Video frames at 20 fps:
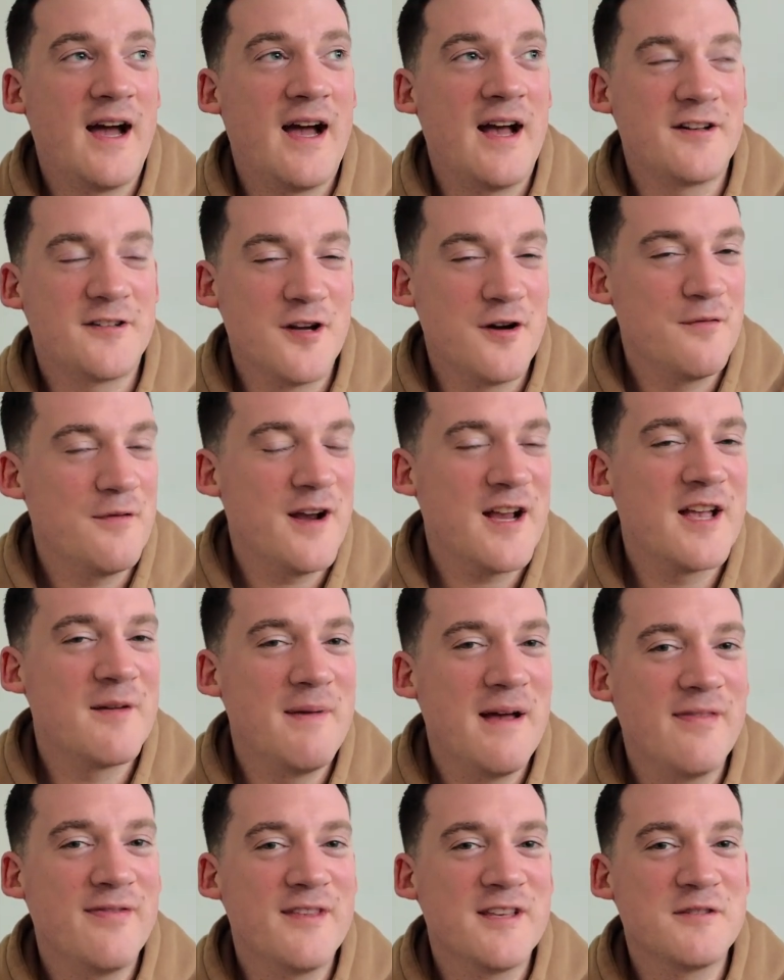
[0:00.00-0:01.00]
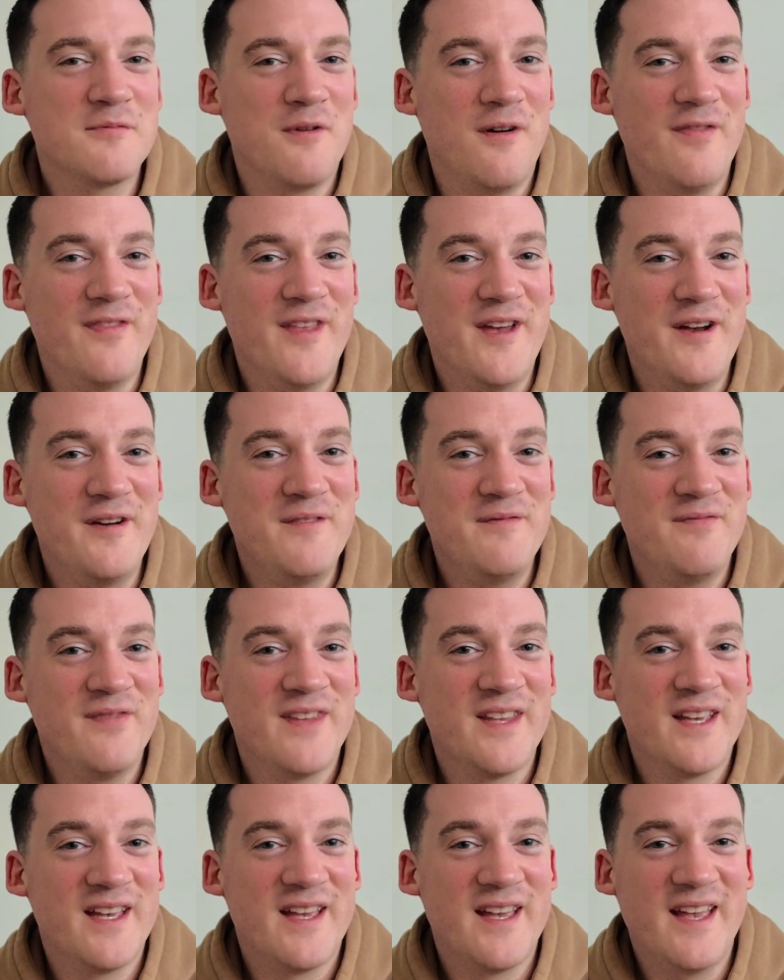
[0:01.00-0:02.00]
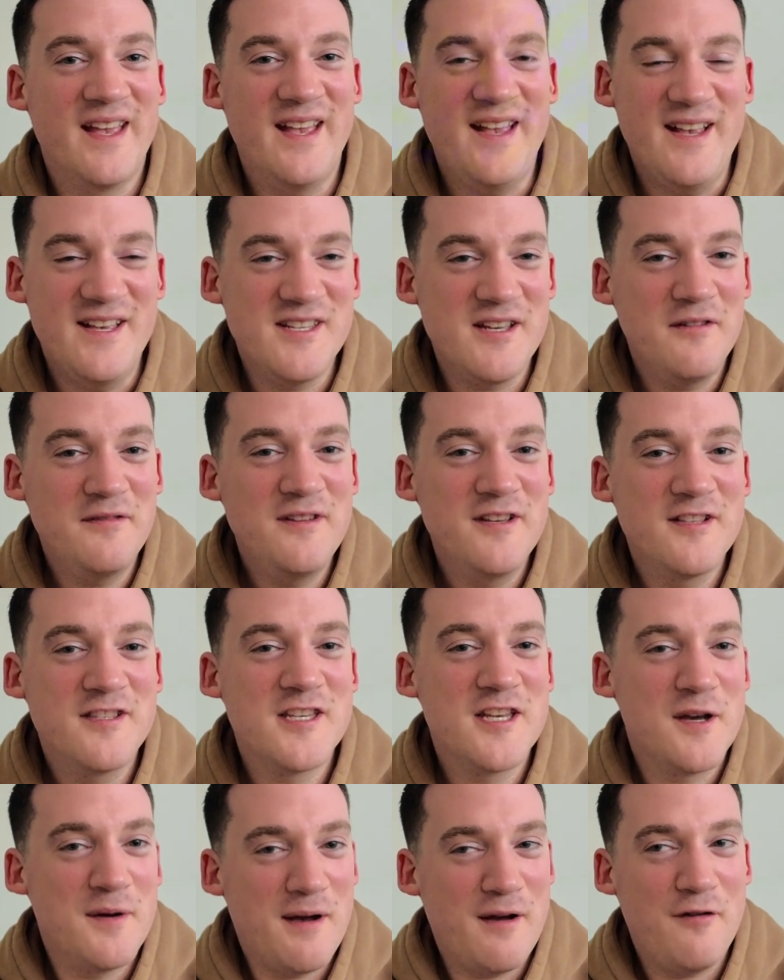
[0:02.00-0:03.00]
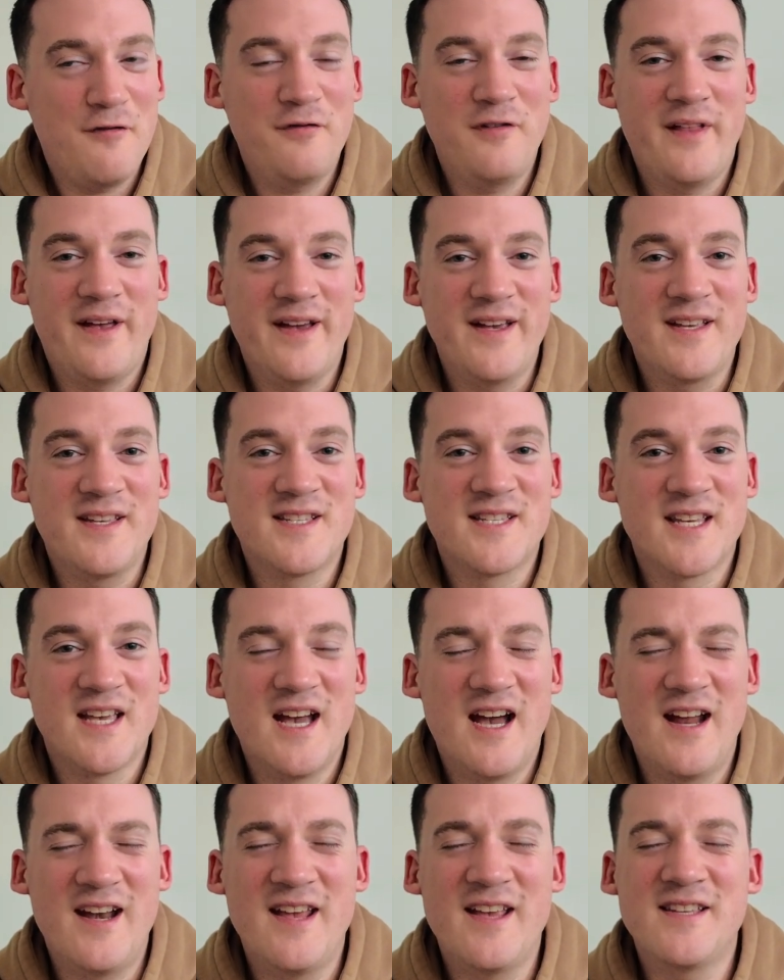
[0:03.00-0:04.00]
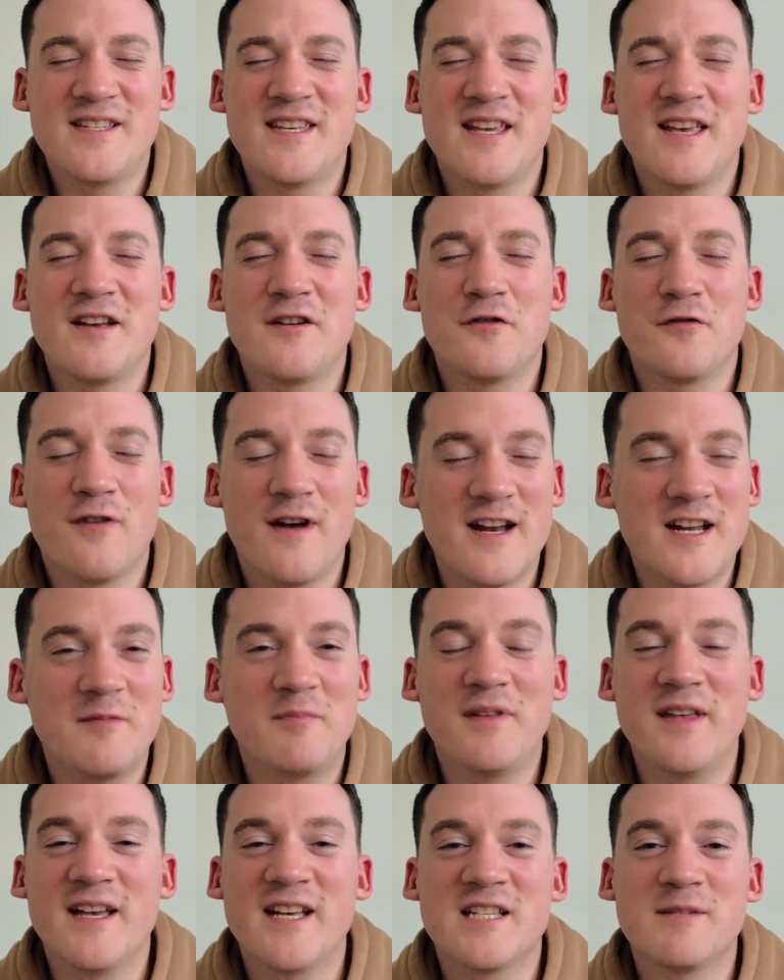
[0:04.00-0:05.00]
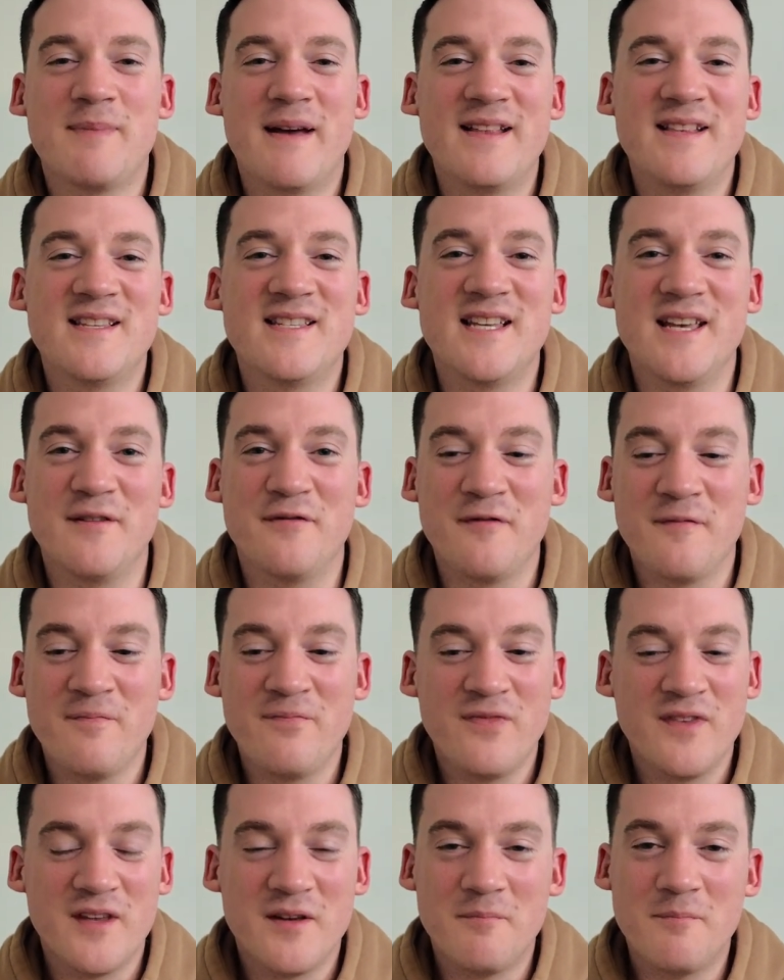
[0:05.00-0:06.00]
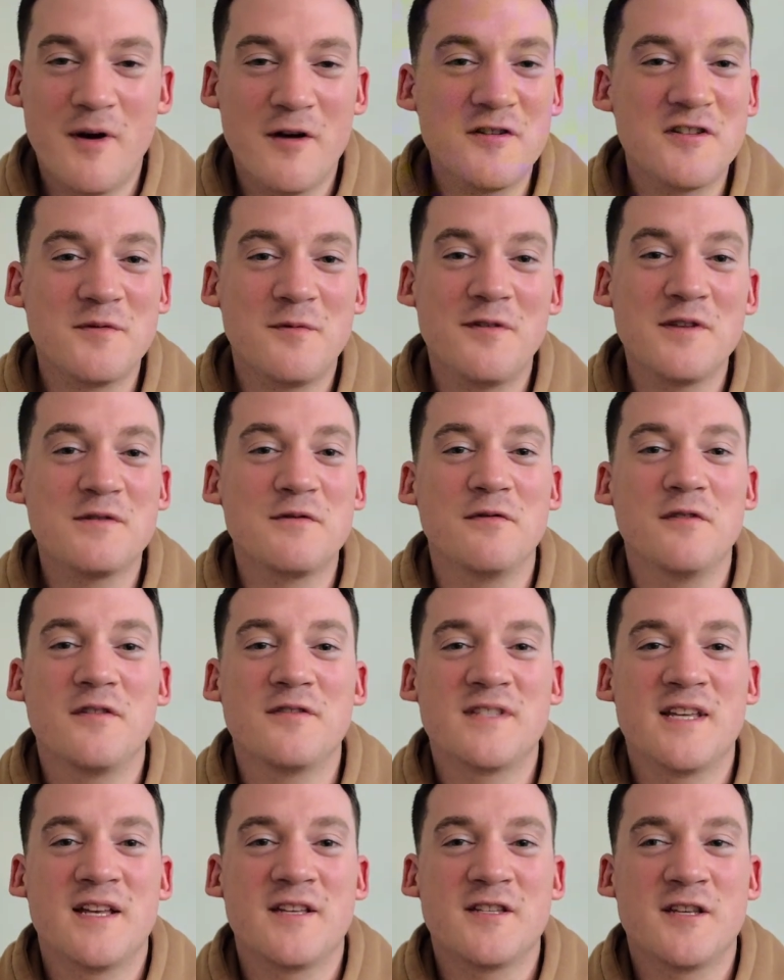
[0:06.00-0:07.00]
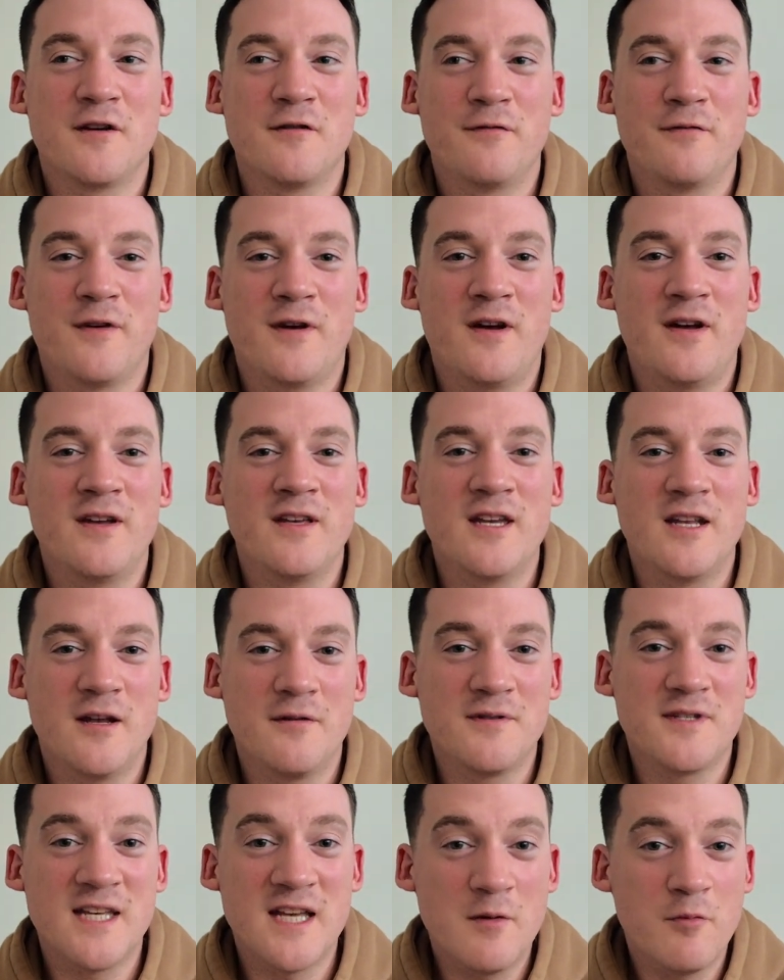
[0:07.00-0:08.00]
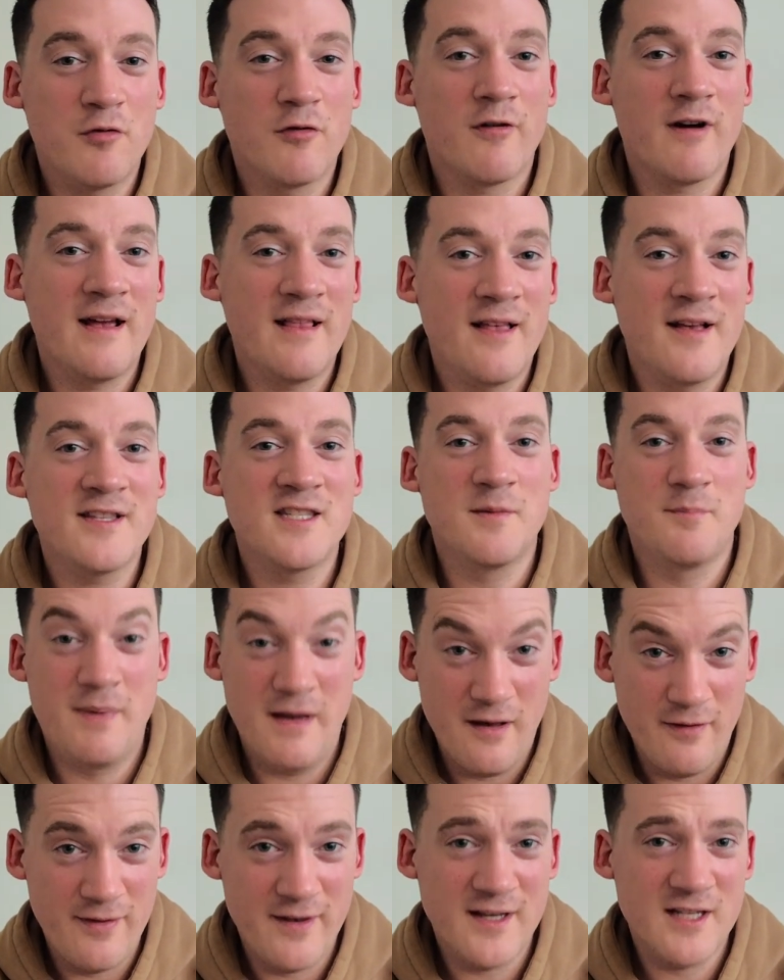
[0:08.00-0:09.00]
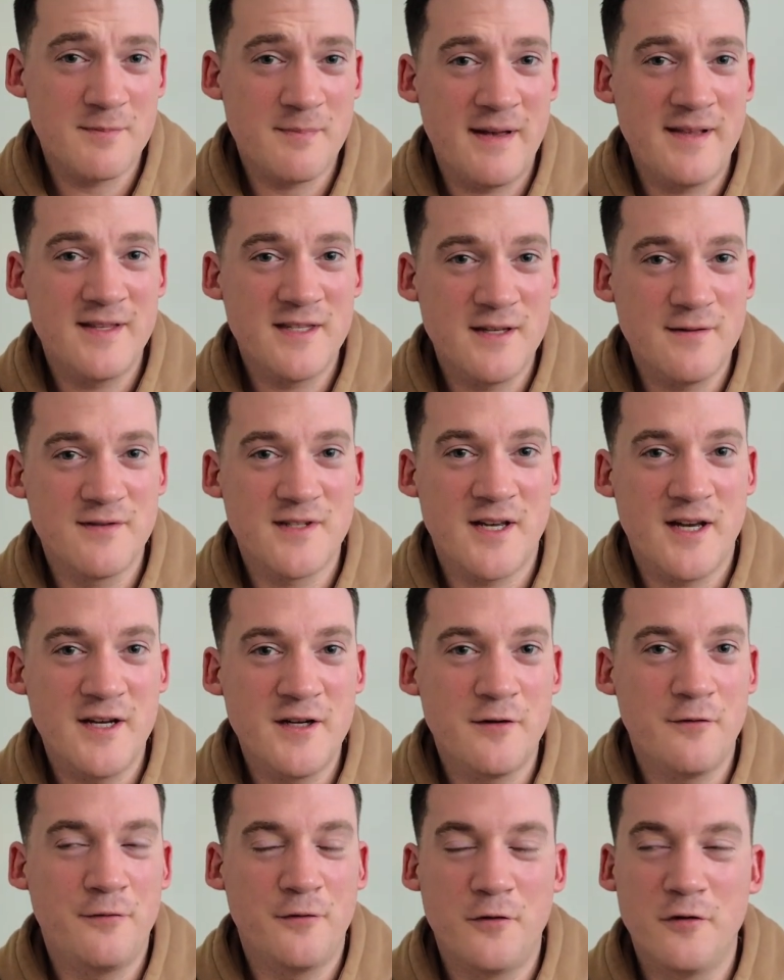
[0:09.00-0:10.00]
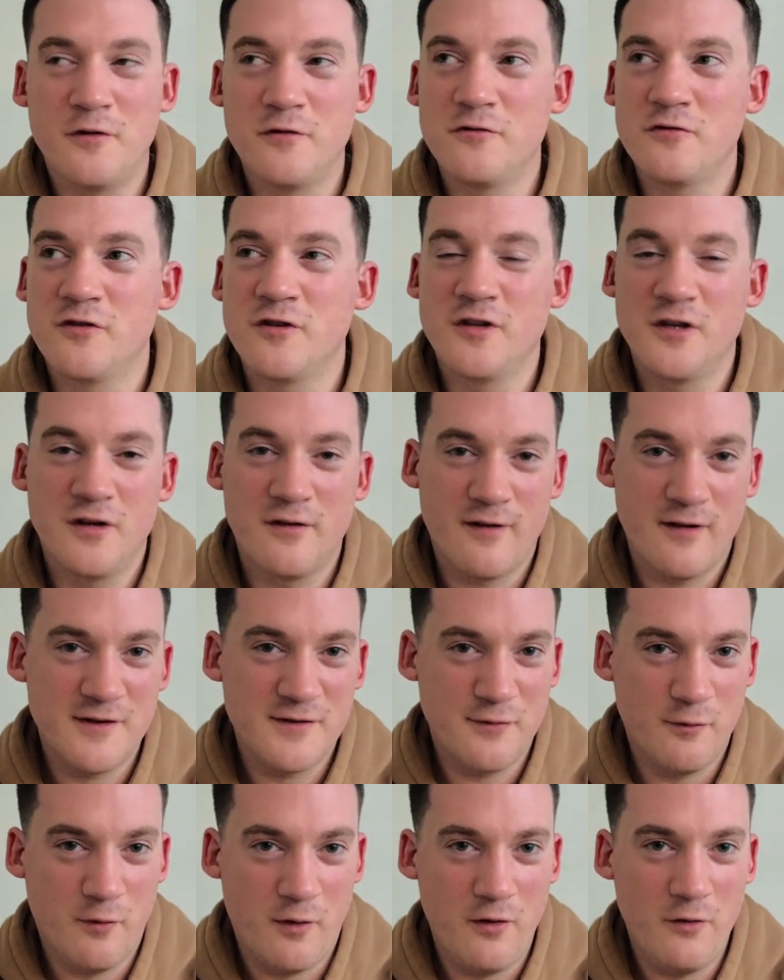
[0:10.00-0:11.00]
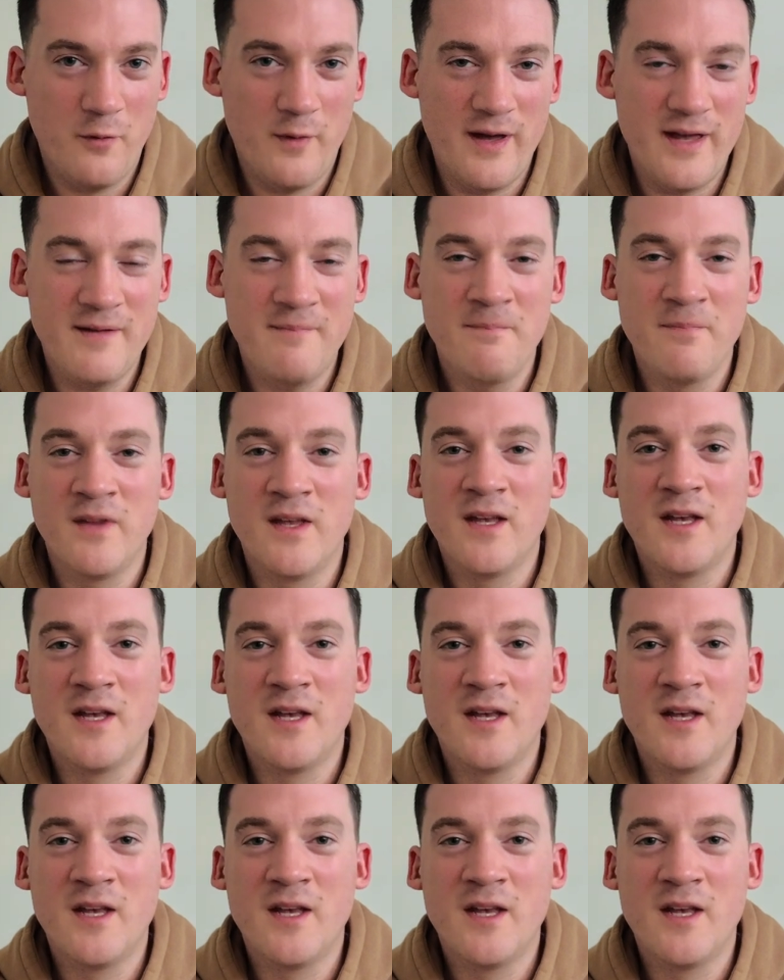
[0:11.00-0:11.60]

I don't recommend this one though. It is only a 2-hour flight and it's incredibly expensive. Most of the ones we've looked at so far, Singapore Airlines a bit on the expensive side at €400 for one way,